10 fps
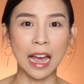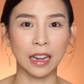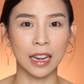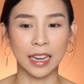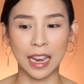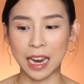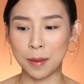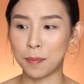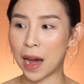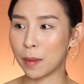out like a
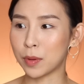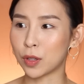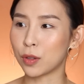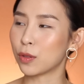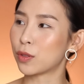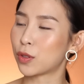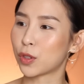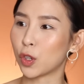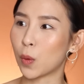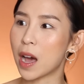barbecue
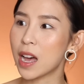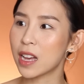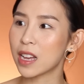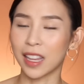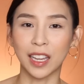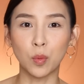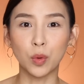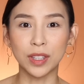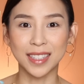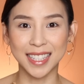skewer, like a
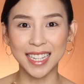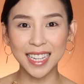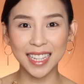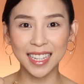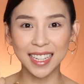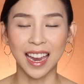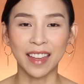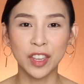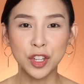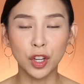wooden stick.
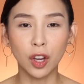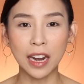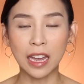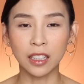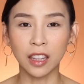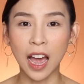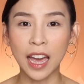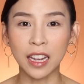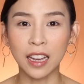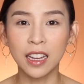And then she got out a
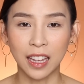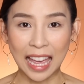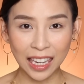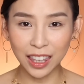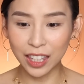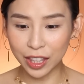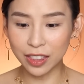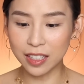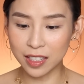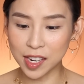lighter and lit
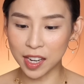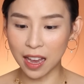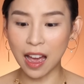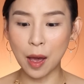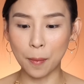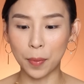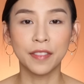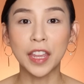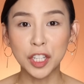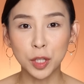the stick up.
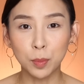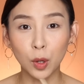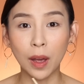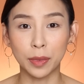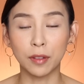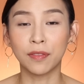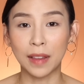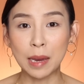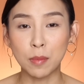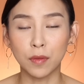Then she blew out the
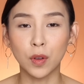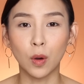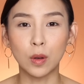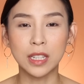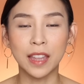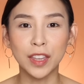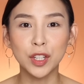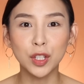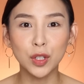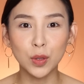flame, of course, and then
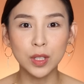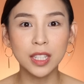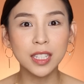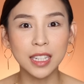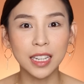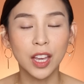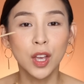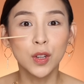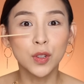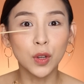she used the stick
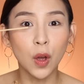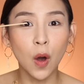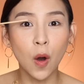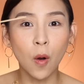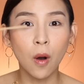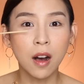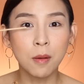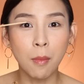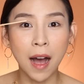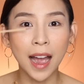to curl
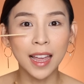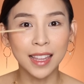my